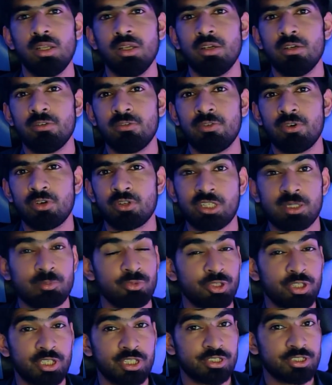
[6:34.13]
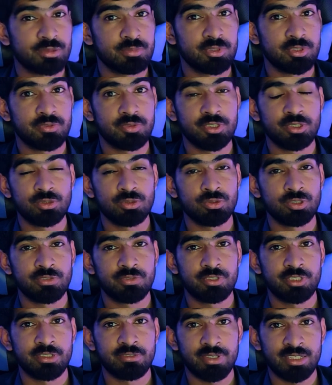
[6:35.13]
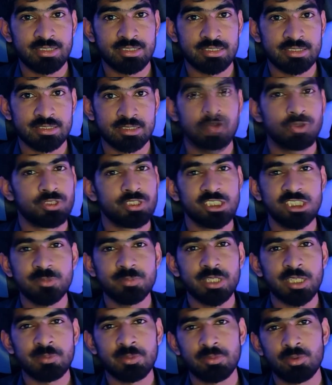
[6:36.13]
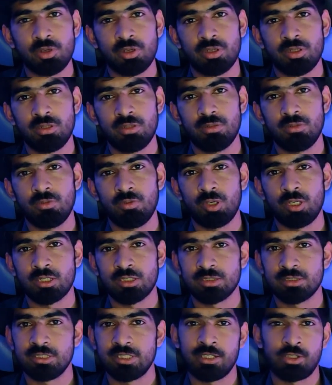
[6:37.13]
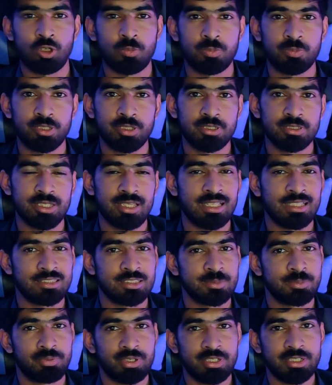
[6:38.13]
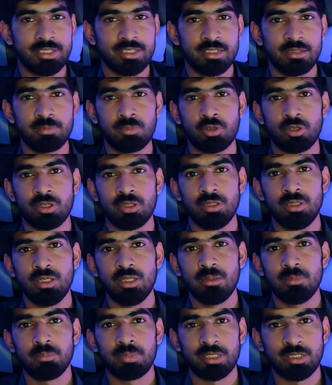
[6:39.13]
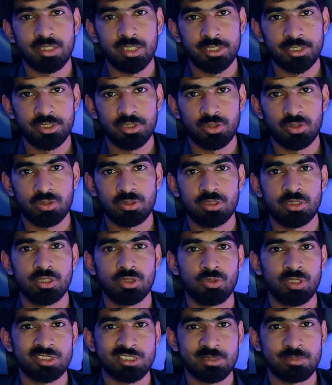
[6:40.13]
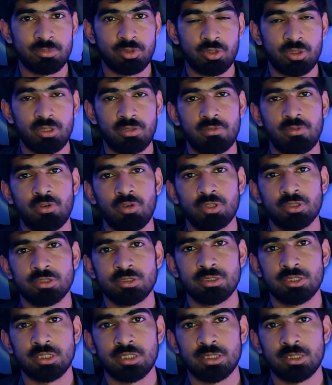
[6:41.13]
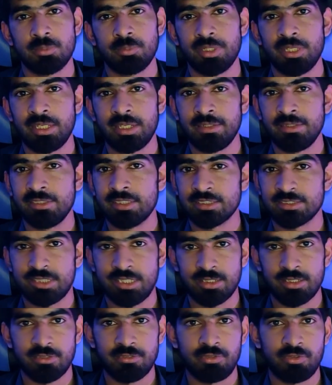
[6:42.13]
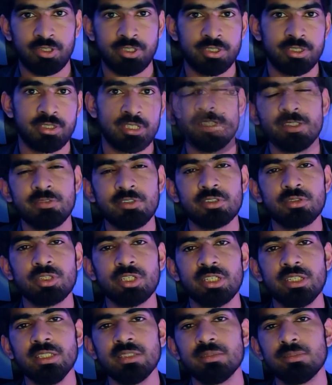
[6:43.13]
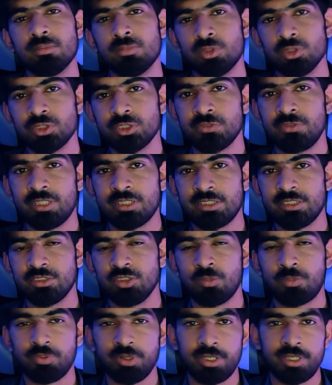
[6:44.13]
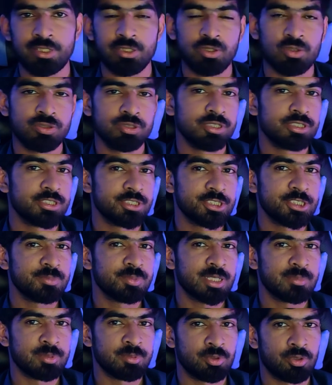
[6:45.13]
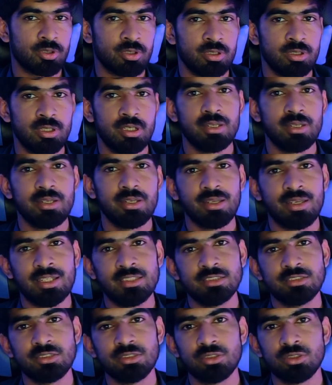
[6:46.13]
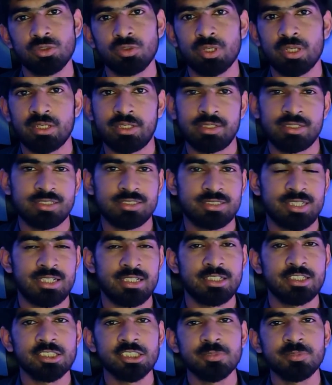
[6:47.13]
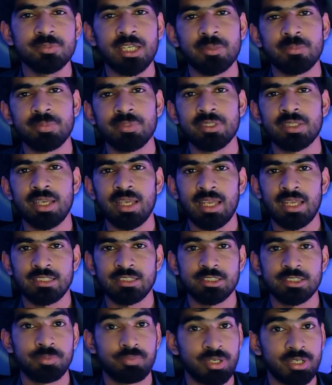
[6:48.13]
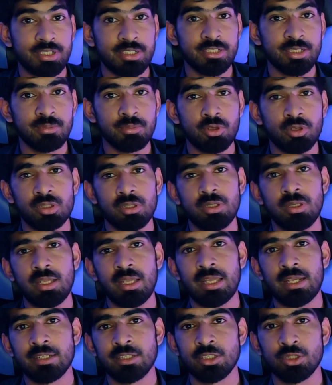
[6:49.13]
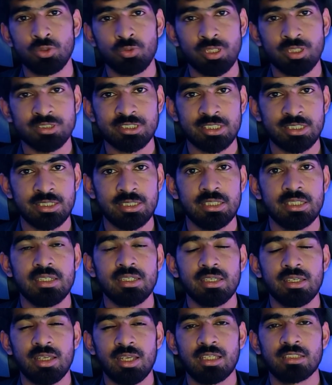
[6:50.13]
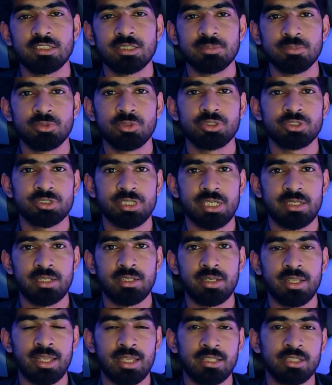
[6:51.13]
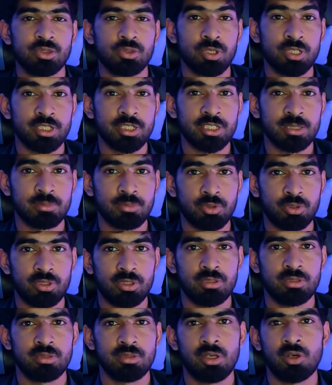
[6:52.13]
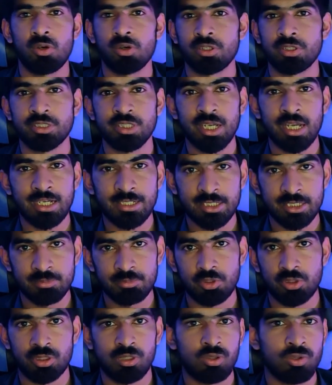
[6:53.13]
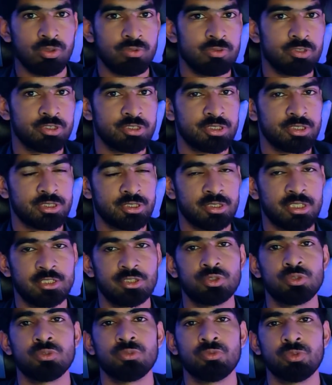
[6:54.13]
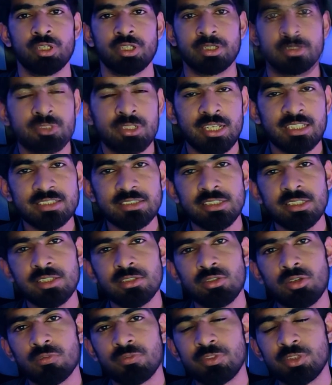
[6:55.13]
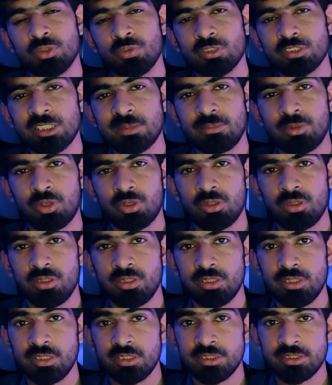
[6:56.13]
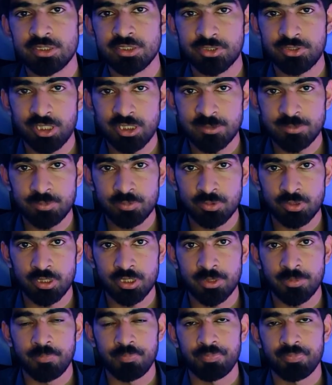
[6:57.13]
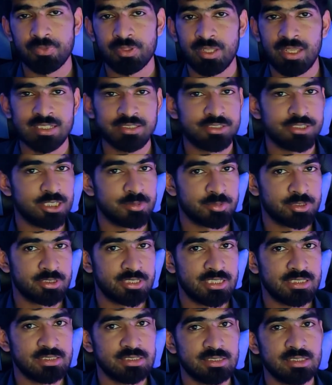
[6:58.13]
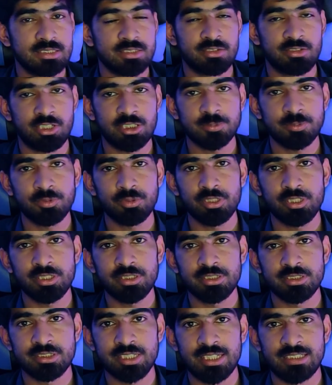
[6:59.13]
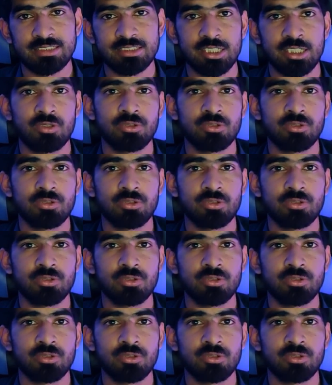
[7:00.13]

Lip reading: for communication between two different devices. So TCP-IP model was adopted as the practical model, but later on the OSI model was made the standard for internet. Even today, most devices operate on the TCP-IP model. Hence, you can understand TCP-IP as the practical model and the OSI as the most standard and theoretical model or the ideal model on which the internet should work. The next layer of the OSI model is the transport layer. As the name suggests, transport layer decides how